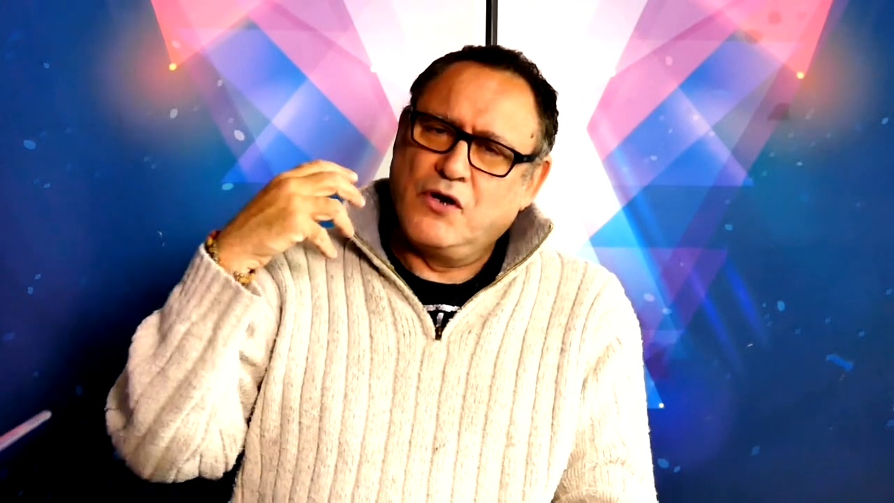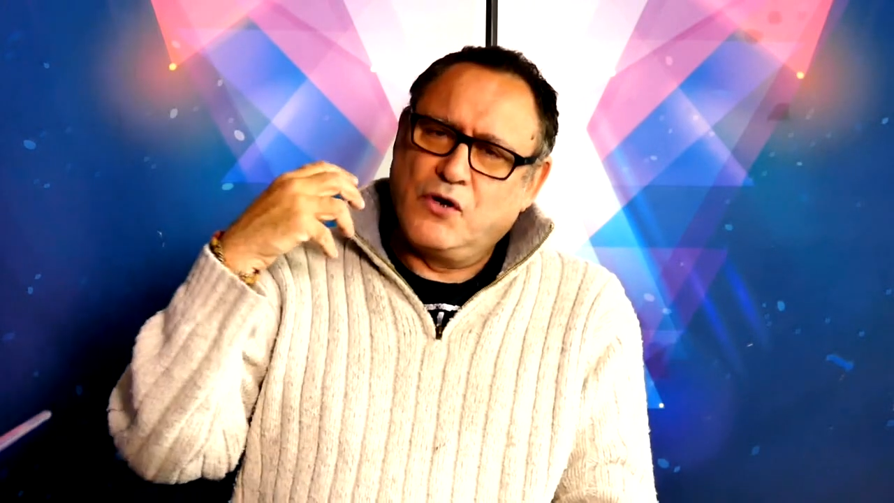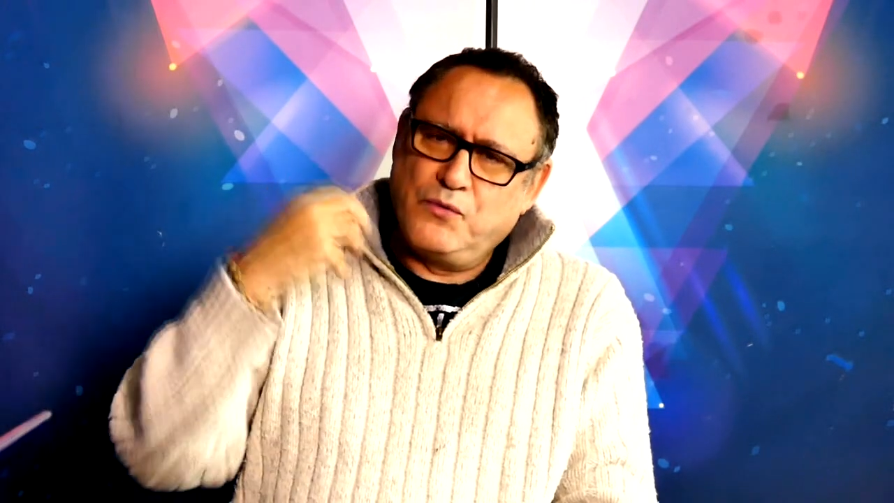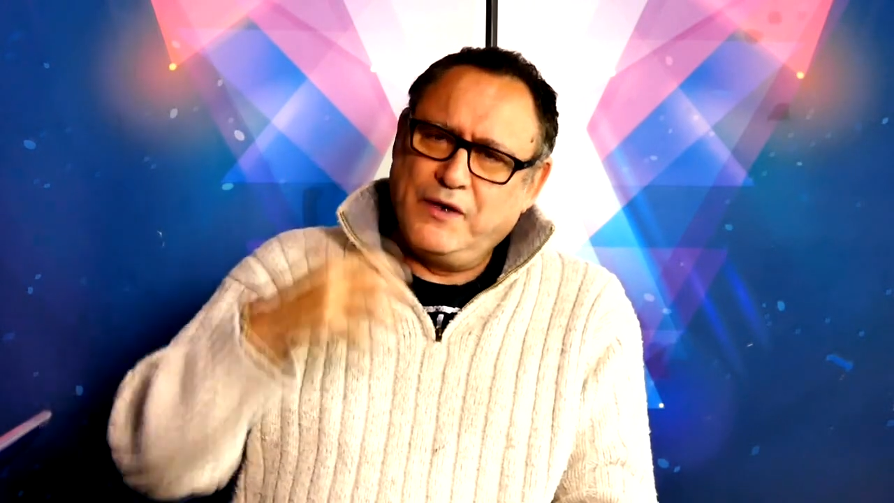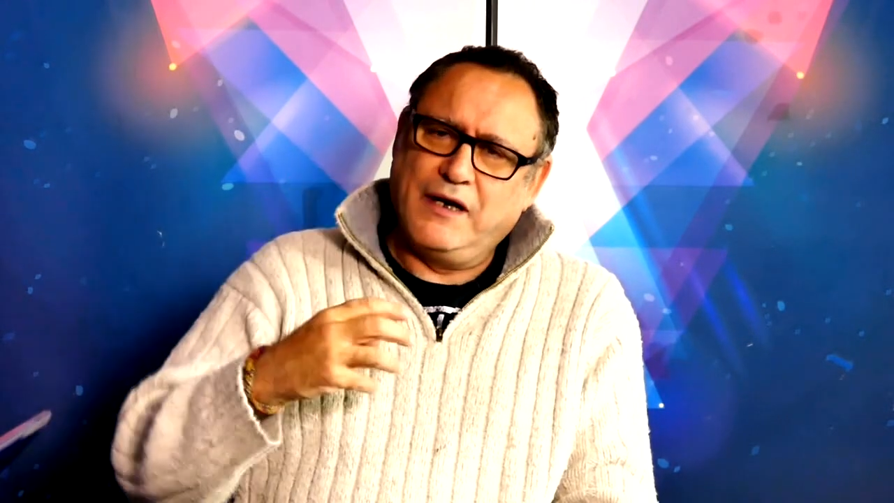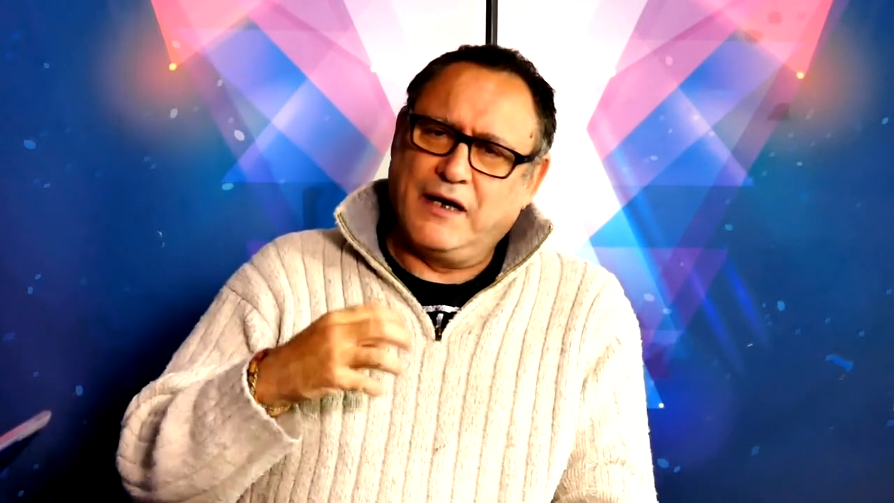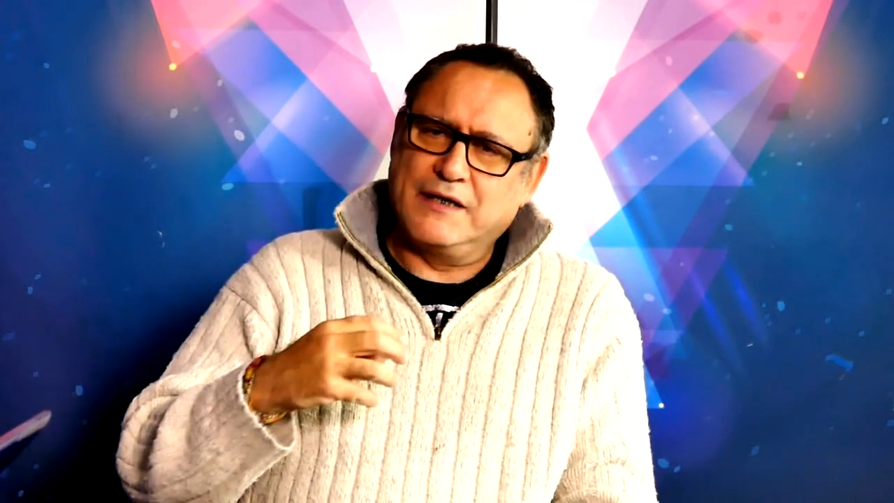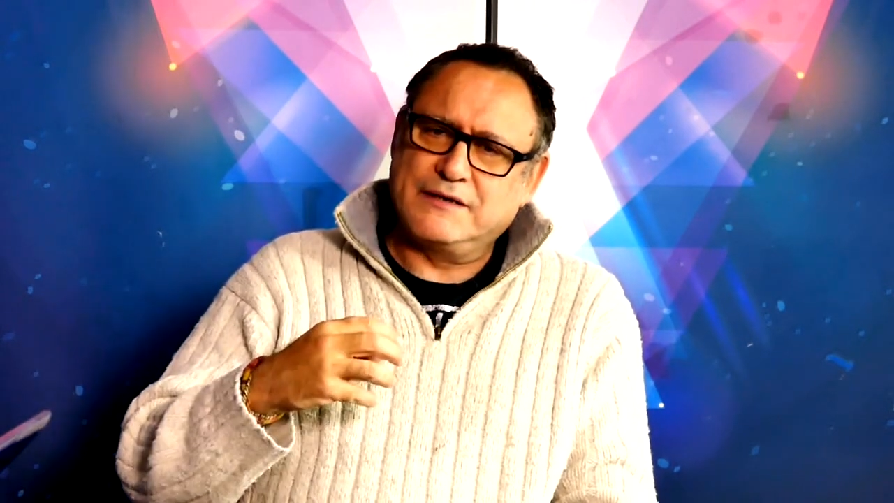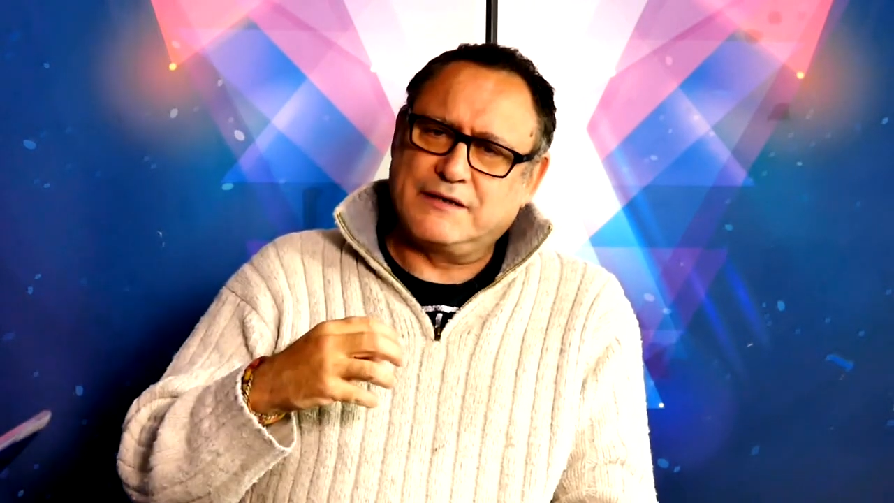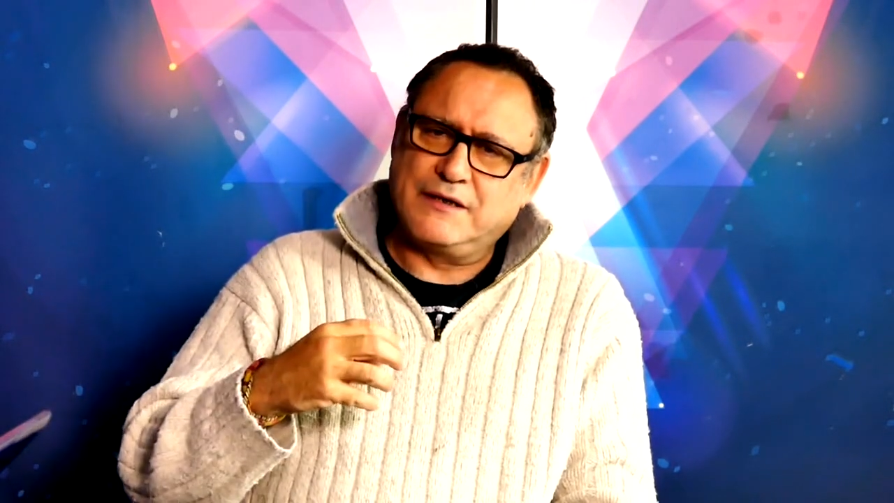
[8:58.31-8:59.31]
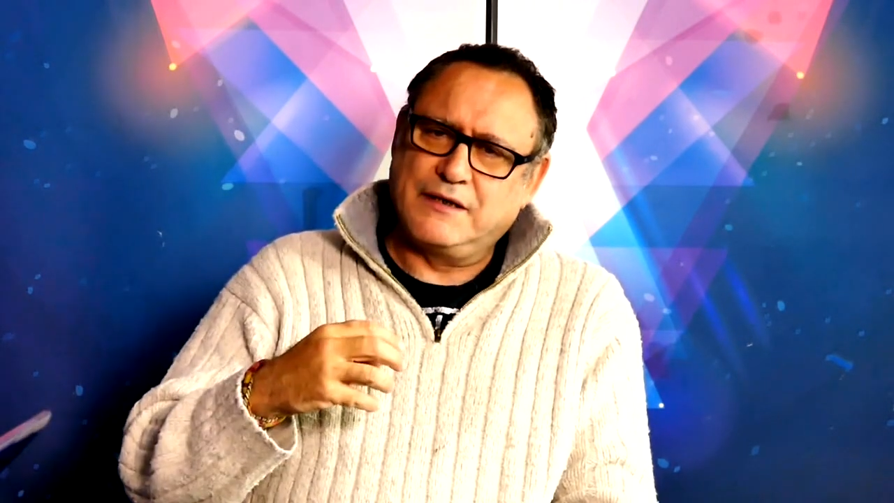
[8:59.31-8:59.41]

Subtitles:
realized